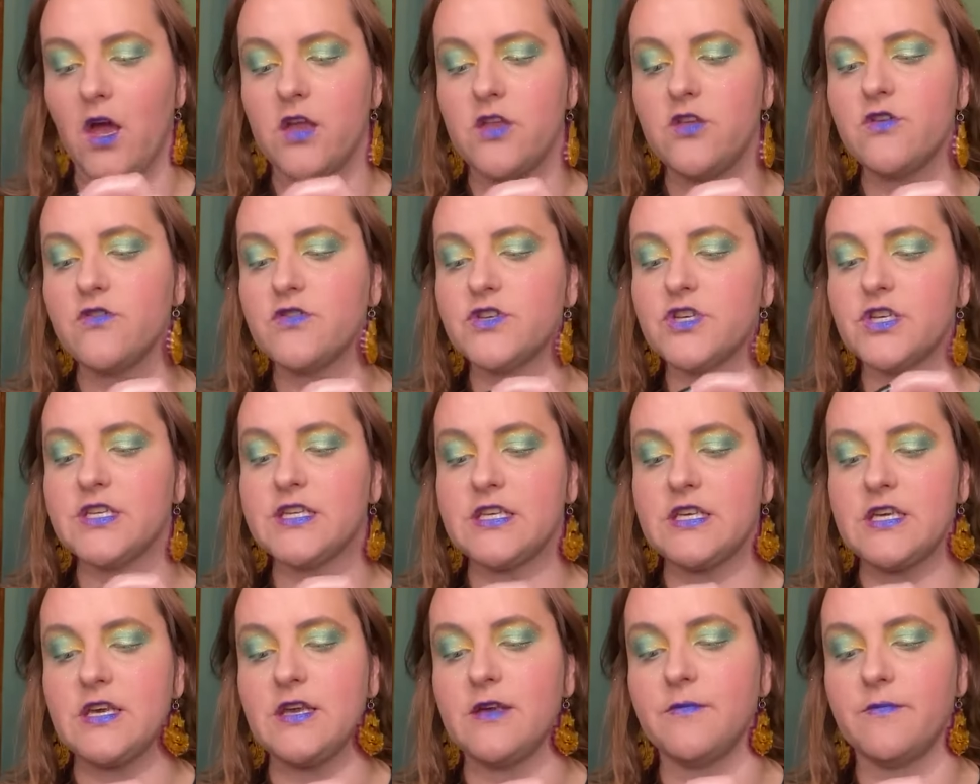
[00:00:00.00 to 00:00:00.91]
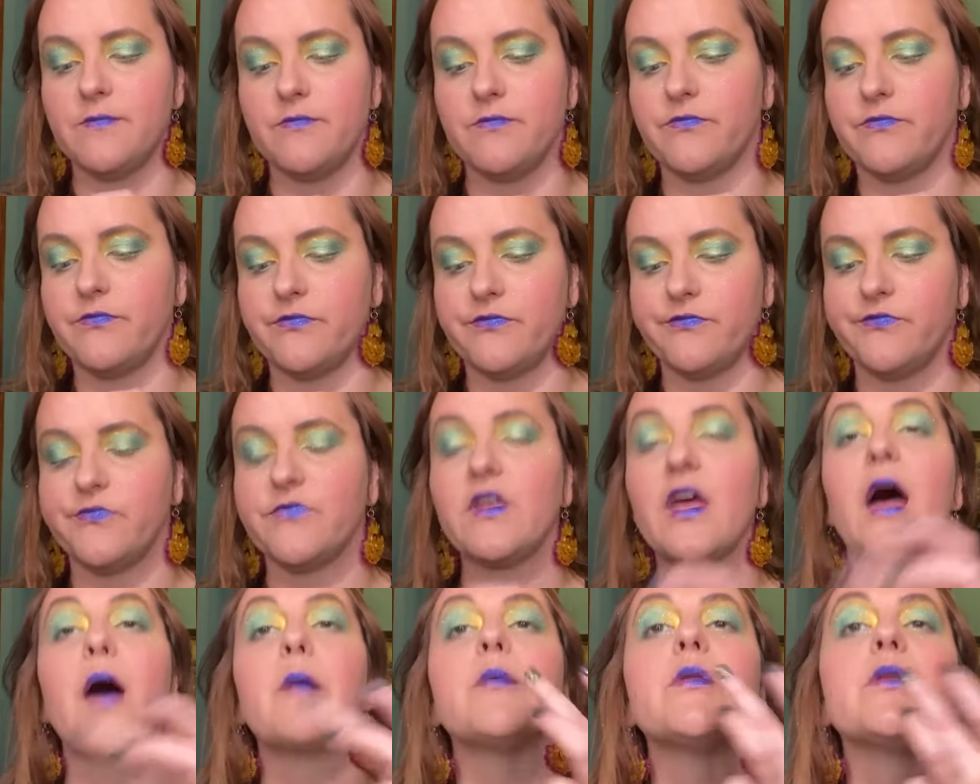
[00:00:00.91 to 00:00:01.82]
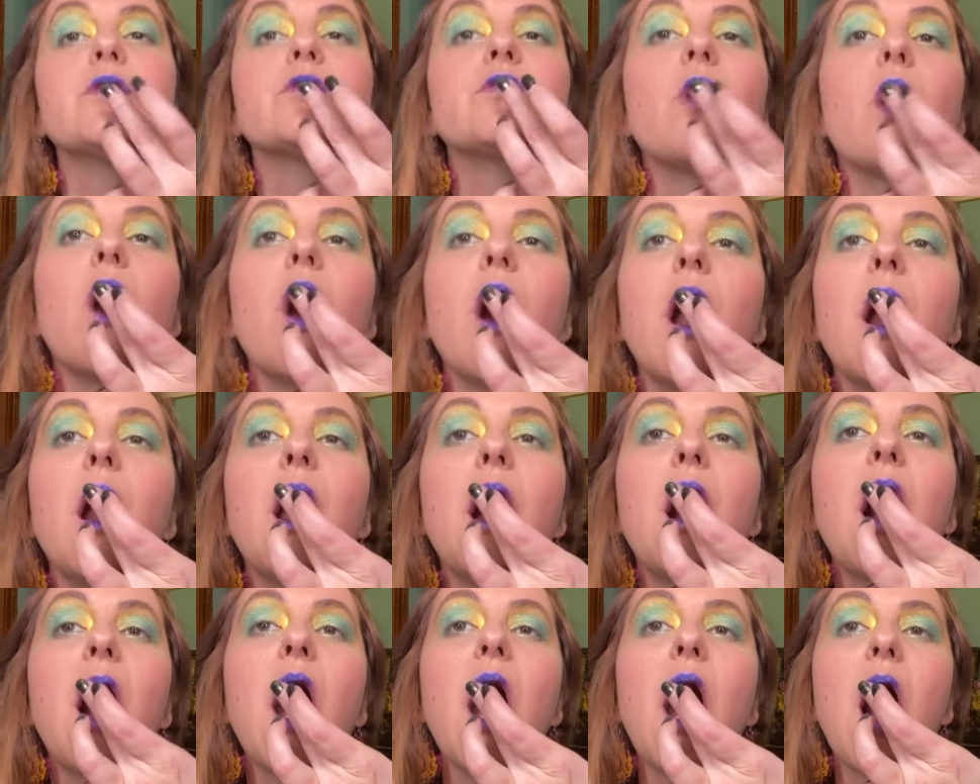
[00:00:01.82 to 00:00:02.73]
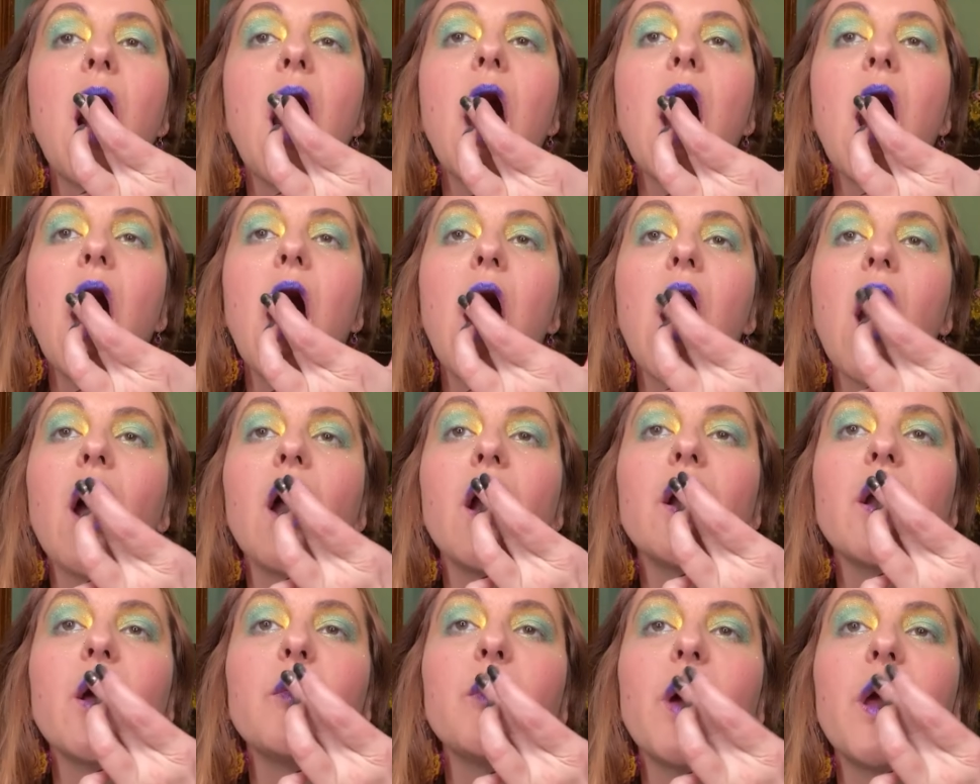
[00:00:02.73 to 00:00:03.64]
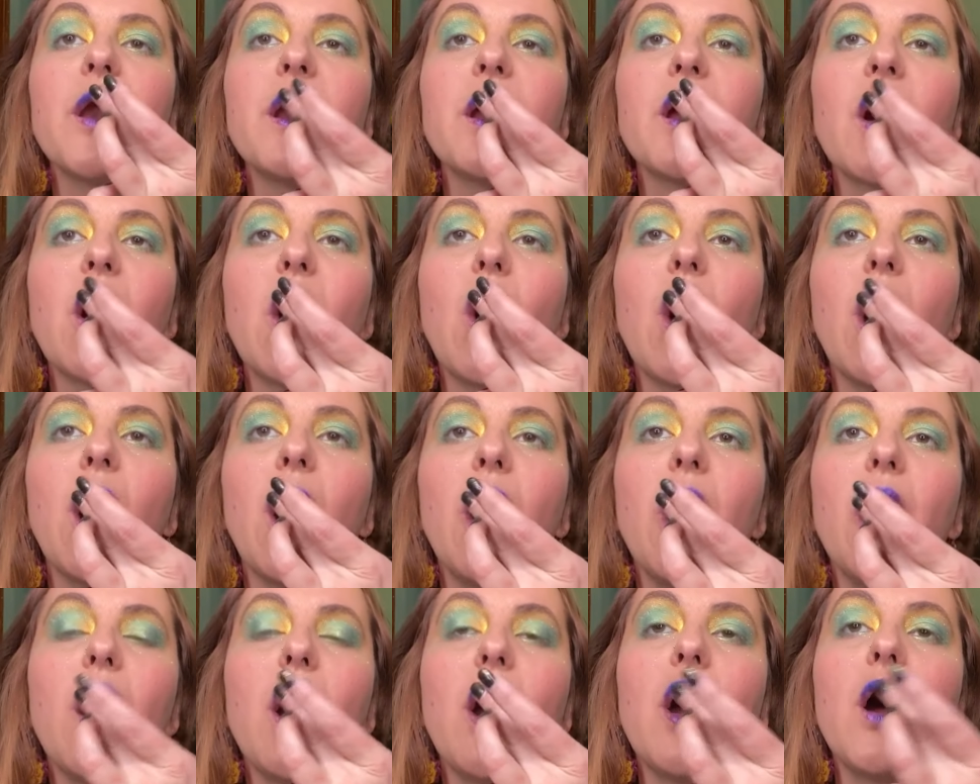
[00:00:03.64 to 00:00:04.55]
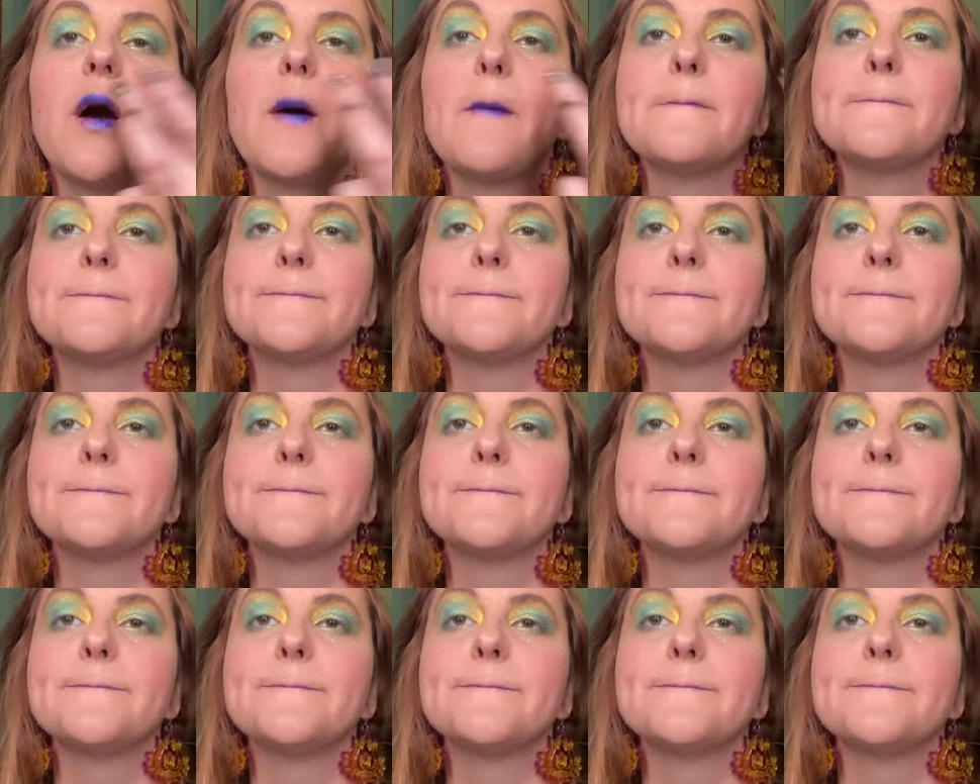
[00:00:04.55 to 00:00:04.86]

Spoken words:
And you could just keep tapping this on depending on